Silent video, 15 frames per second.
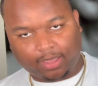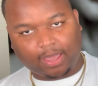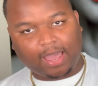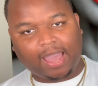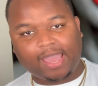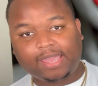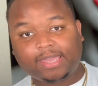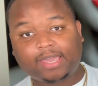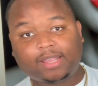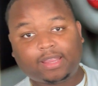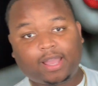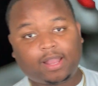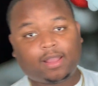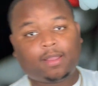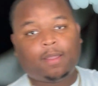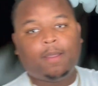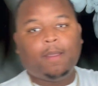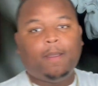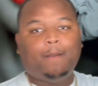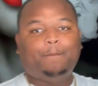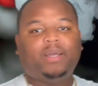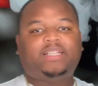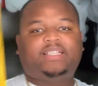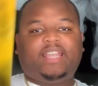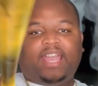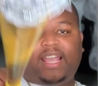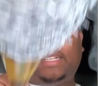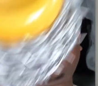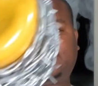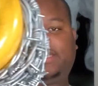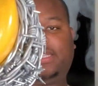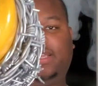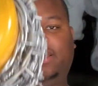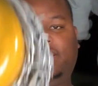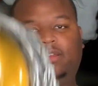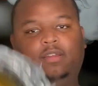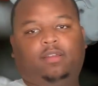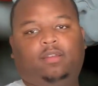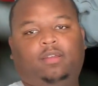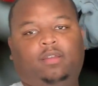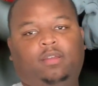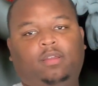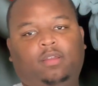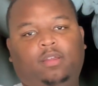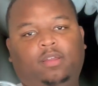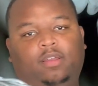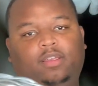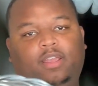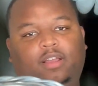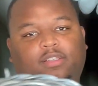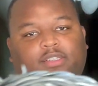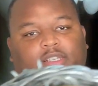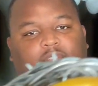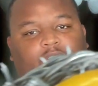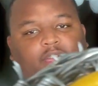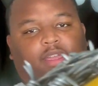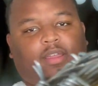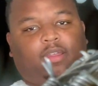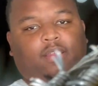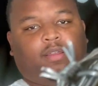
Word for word: I ain't getting nothing but this. Y'all see that?